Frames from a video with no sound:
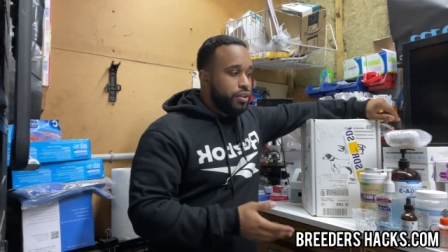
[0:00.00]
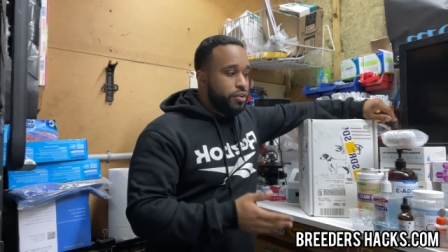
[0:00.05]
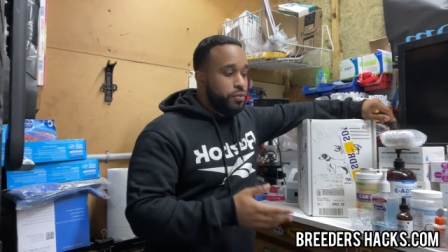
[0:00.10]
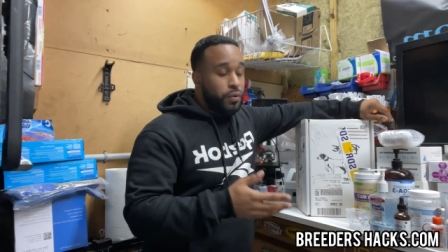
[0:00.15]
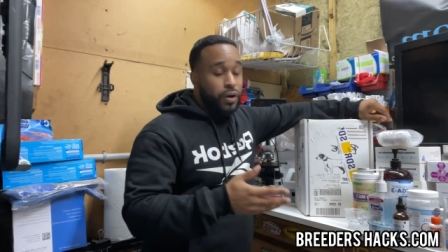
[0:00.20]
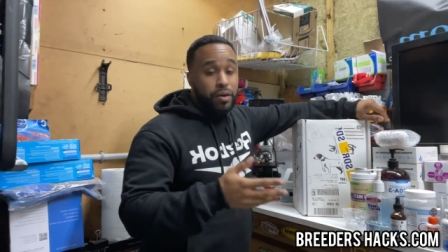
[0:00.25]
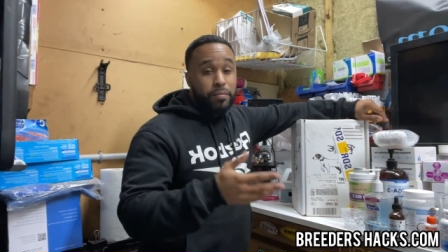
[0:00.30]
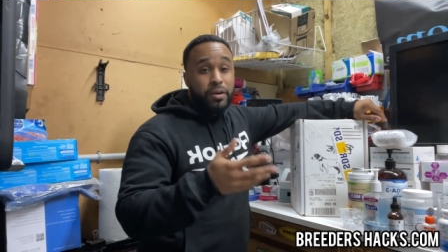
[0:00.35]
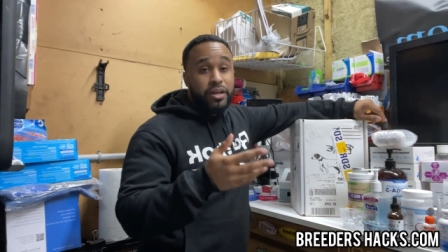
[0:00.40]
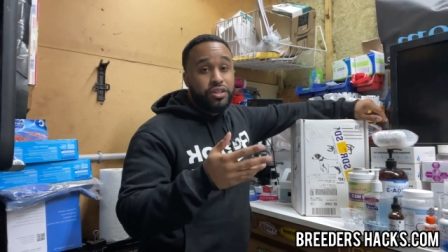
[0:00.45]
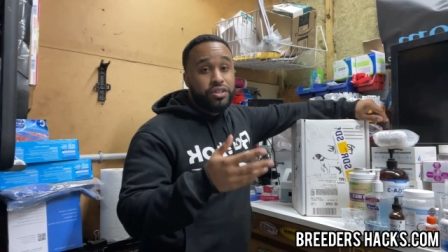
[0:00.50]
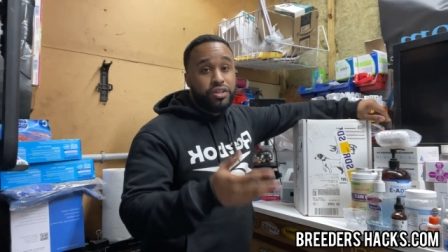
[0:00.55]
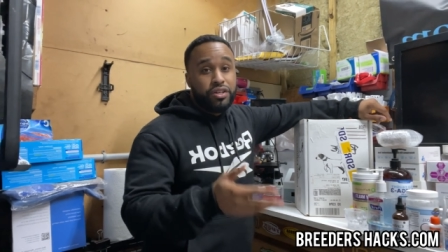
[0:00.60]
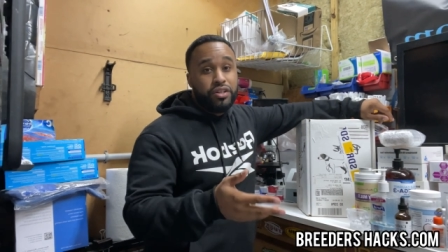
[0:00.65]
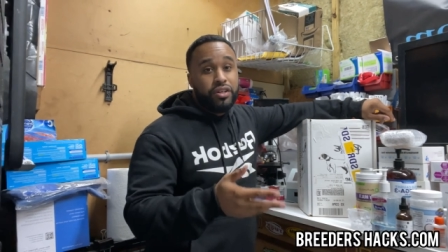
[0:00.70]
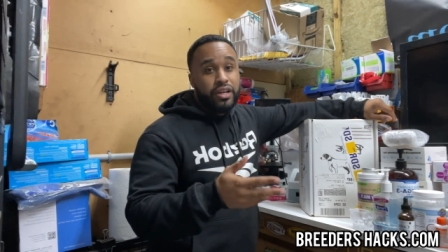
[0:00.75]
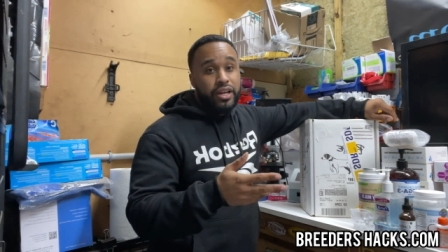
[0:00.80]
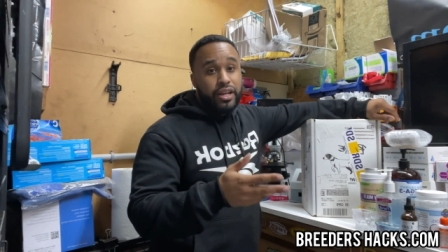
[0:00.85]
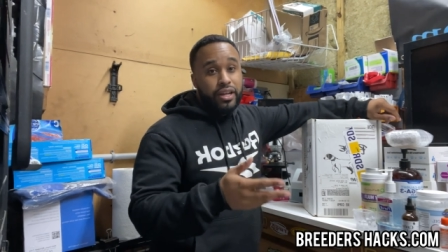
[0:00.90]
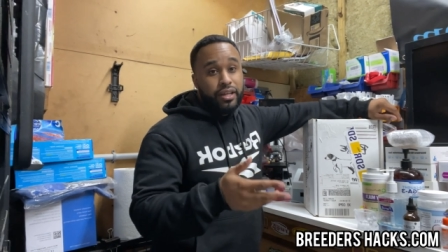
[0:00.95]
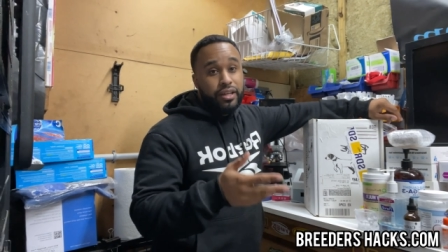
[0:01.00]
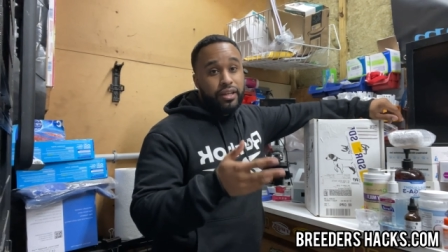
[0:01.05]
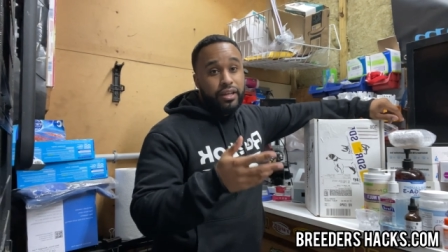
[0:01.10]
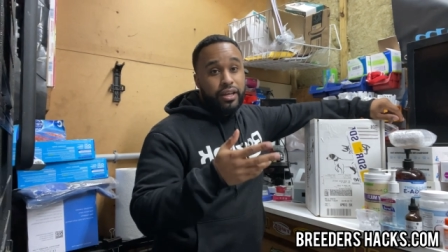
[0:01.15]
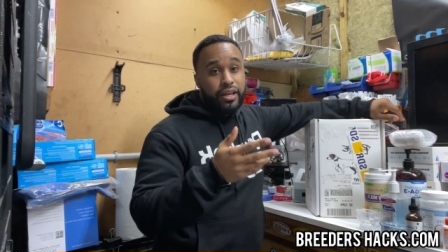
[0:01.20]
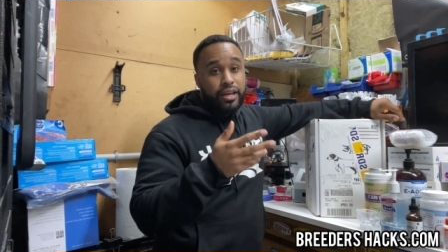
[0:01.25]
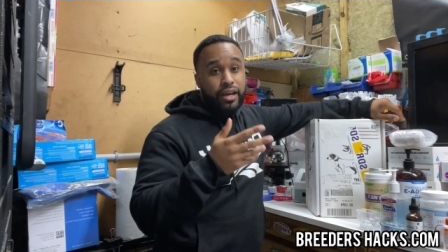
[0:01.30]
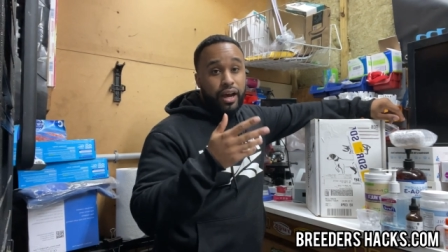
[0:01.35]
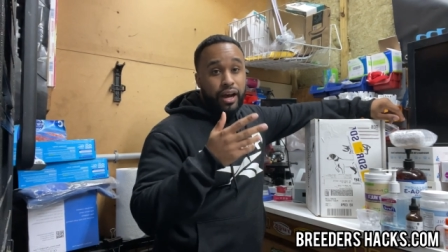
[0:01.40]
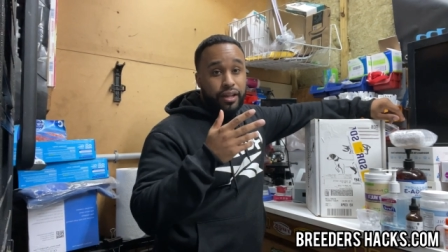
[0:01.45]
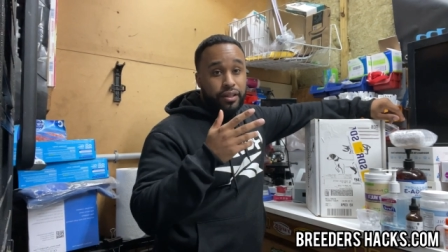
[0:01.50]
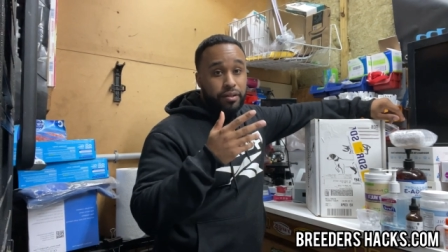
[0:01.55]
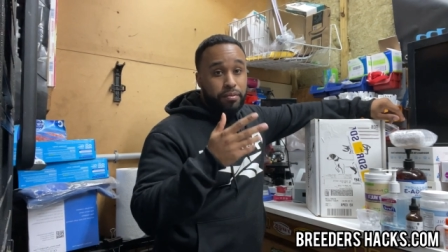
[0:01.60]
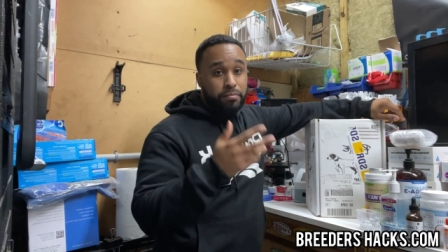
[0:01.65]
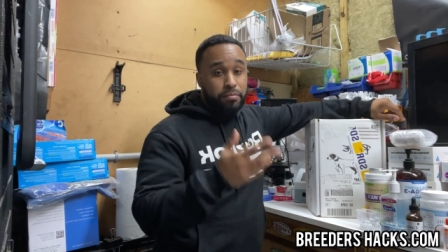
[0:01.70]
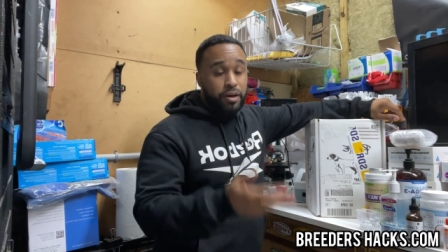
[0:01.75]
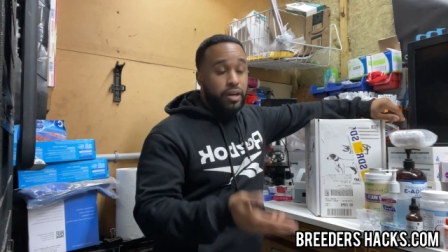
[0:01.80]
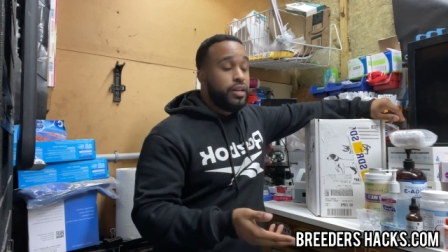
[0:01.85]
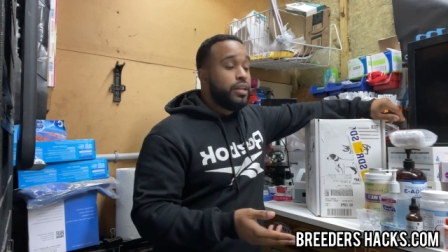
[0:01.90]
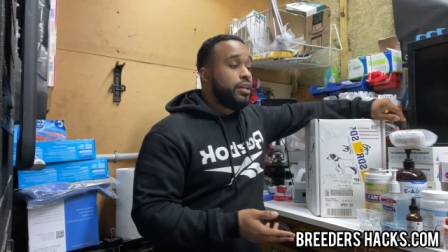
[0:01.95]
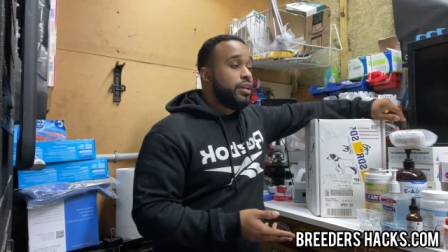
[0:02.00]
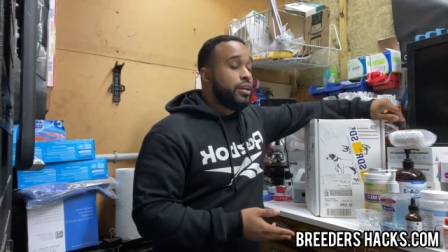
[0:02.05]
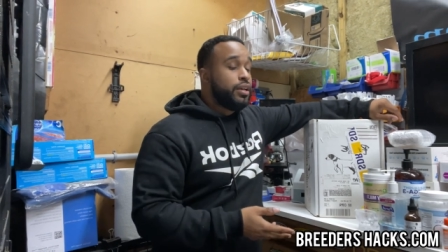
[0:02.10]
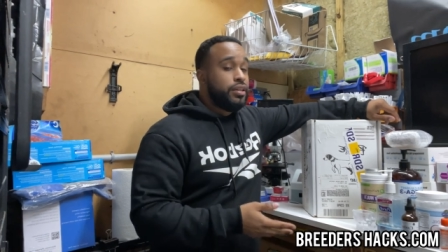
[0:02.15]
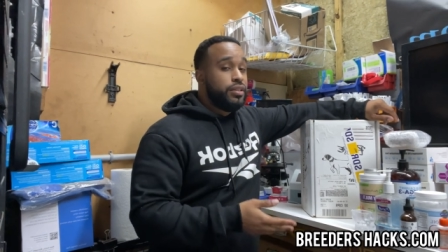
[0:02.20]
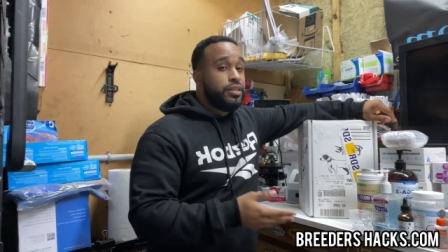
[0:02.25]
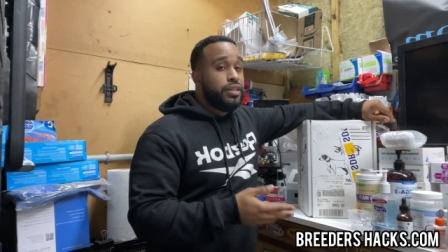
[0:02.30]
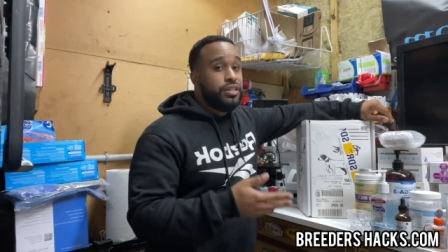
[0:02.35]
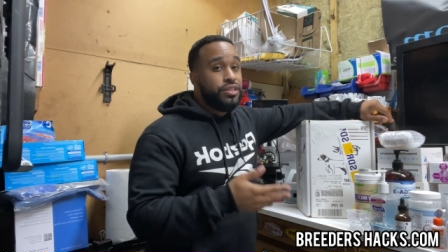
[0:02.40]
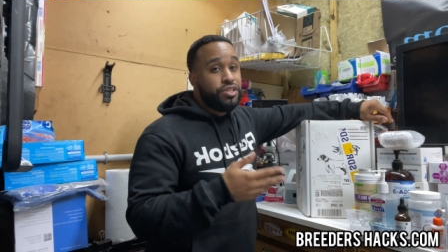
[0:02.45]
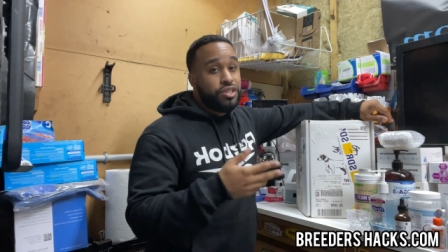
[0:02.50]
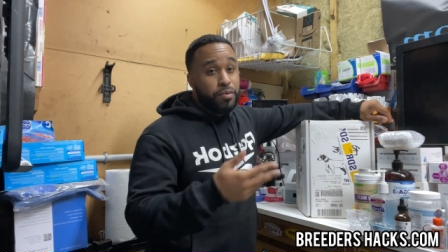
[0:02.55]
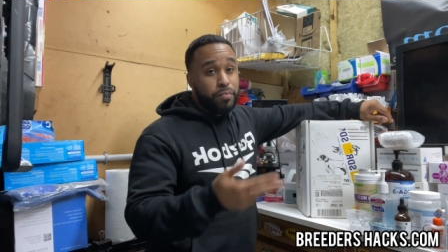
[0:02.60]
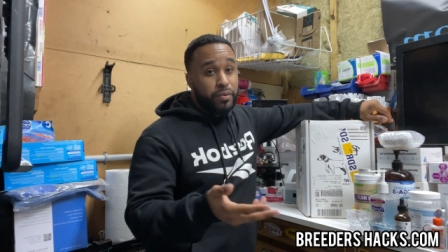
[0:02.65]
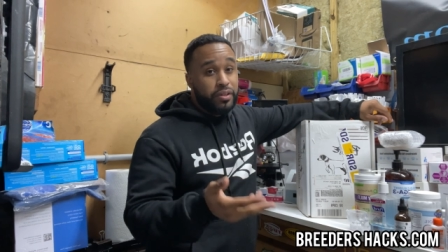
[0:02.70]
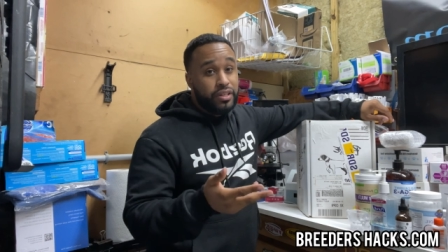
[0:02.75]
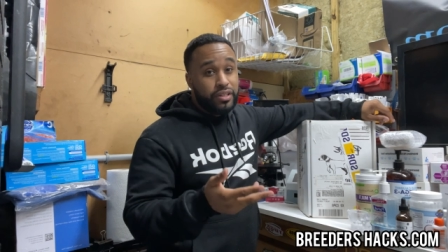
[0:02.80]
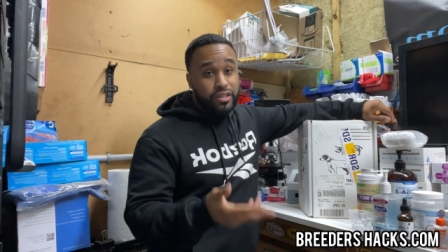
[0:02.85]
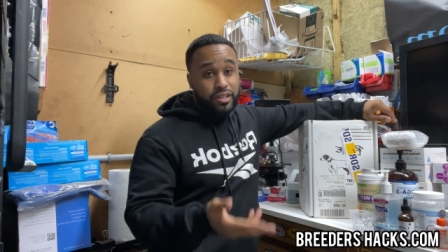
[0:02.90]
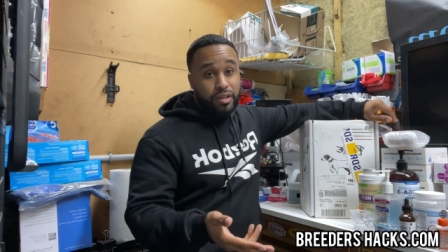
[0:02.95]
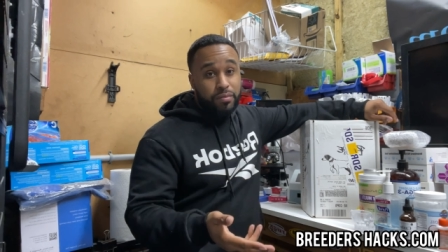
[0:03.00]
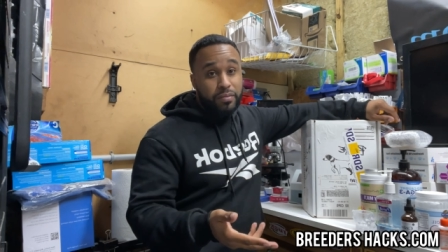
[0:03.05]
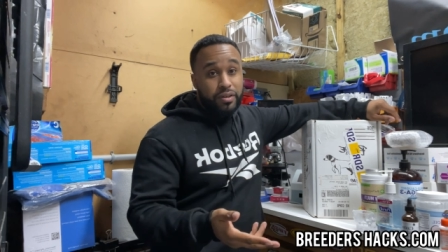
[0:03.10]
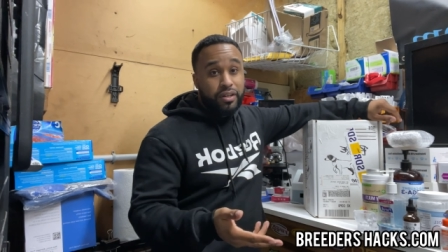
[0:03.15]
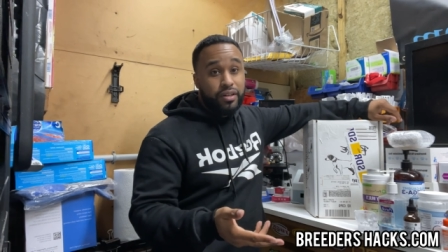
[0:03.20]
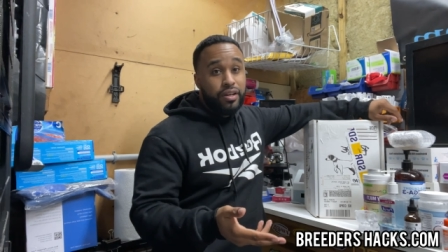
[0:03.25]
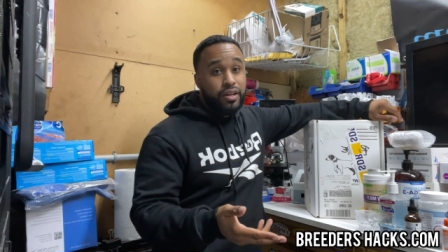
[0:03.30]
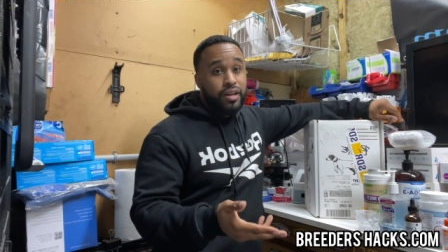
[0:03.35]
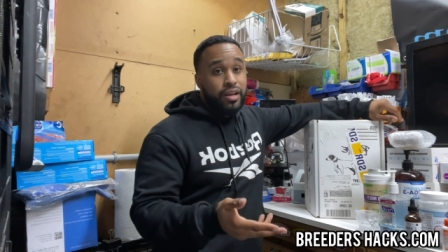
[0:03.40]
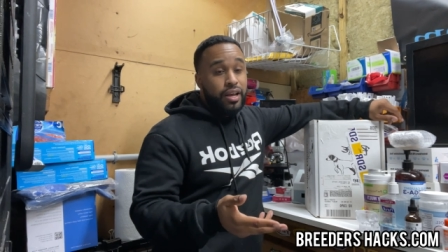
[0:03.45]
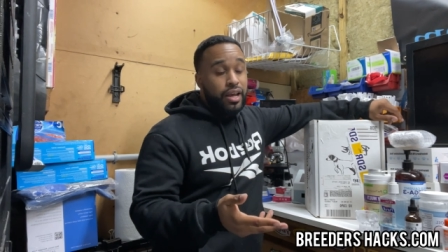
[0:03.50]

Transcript: You wanna make sure you're hitting it on the money, because he's shipping the semen,